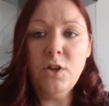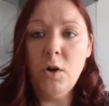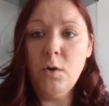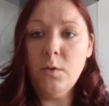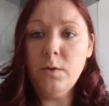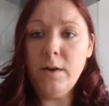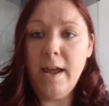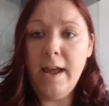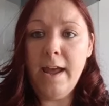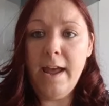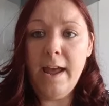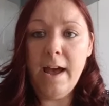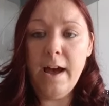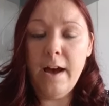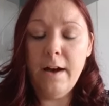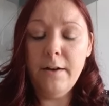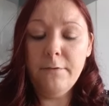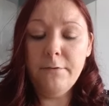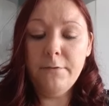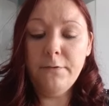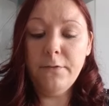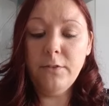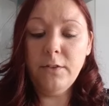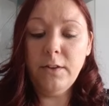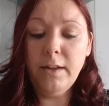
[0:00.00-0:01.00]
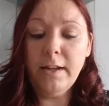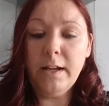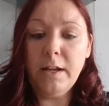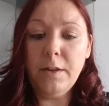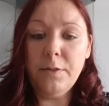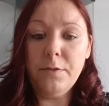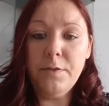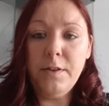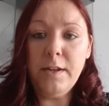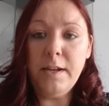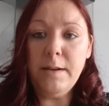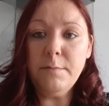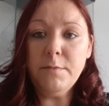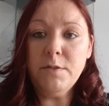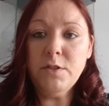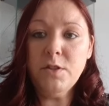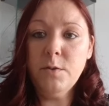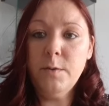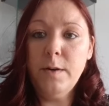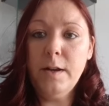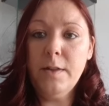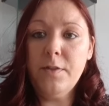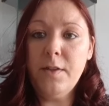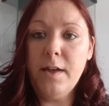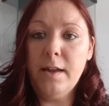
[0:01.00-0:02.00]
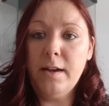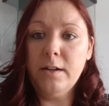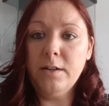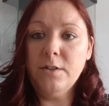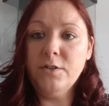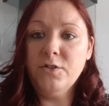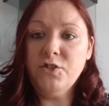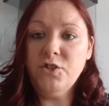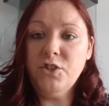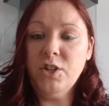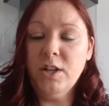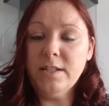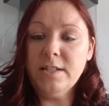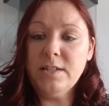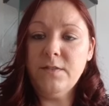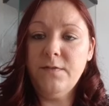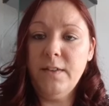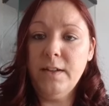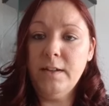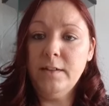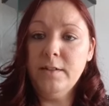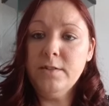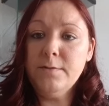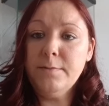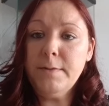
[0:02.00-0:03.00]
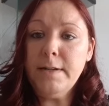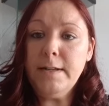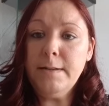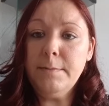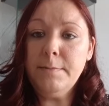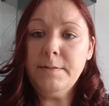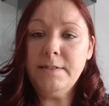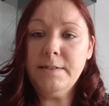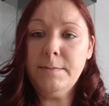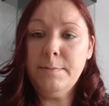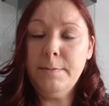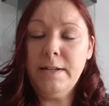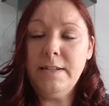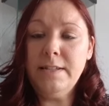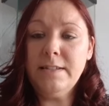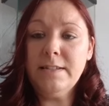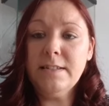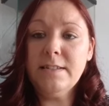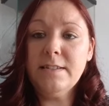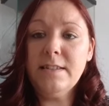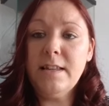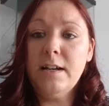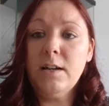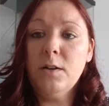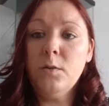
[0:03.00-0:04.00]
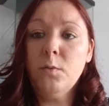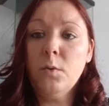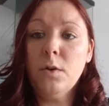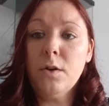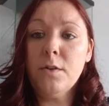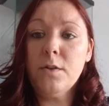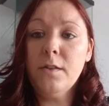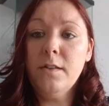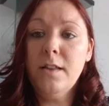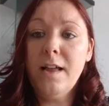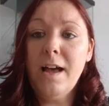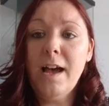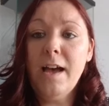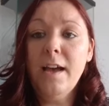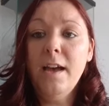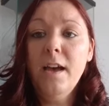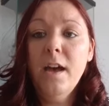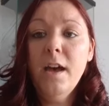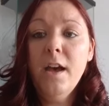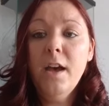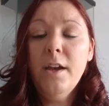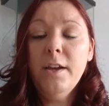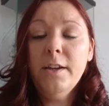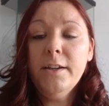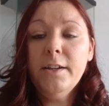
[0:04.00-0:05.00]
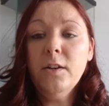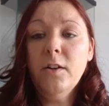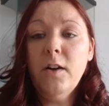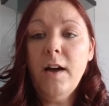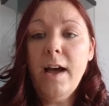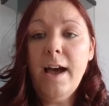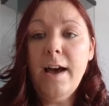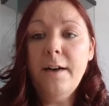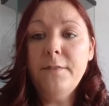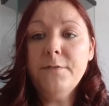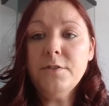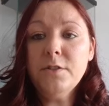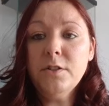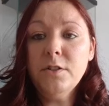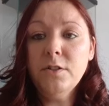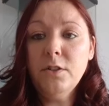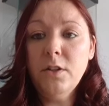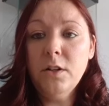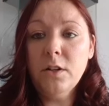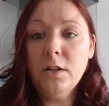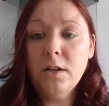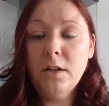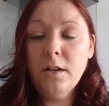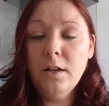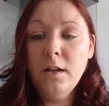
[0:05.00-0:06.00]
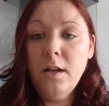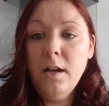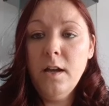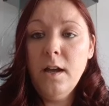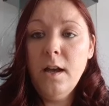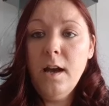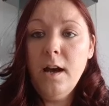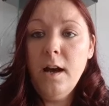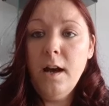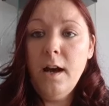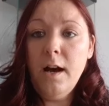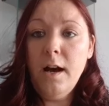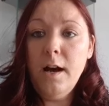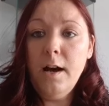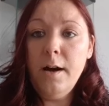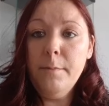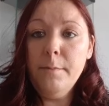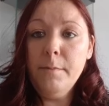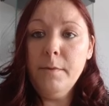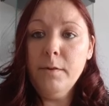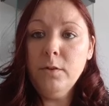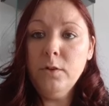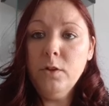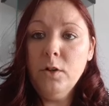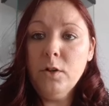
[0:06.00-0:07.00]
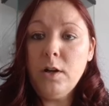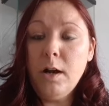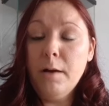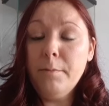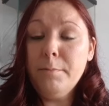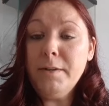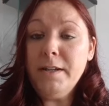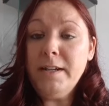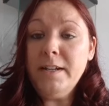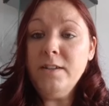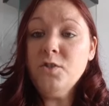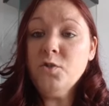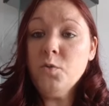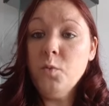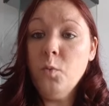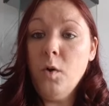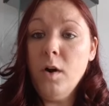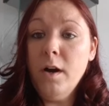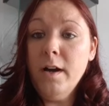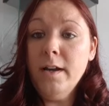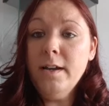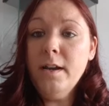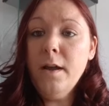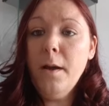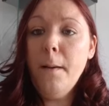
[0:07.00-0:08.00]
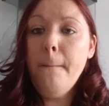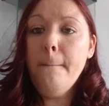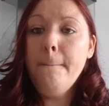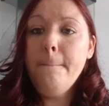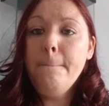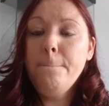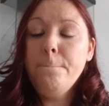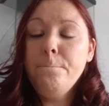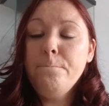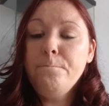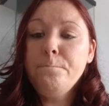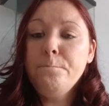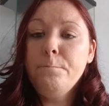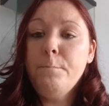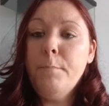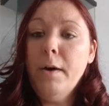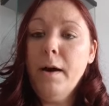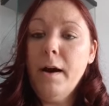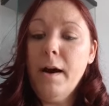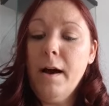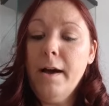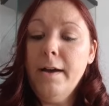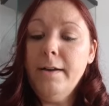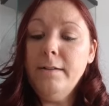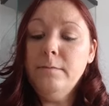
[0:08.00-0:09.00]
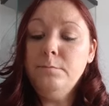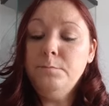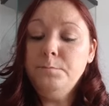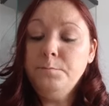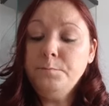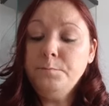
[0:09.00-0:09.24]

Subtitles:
don't have like a theme to it that are just village pieces that are worth a lot. You'll have to look up each one, but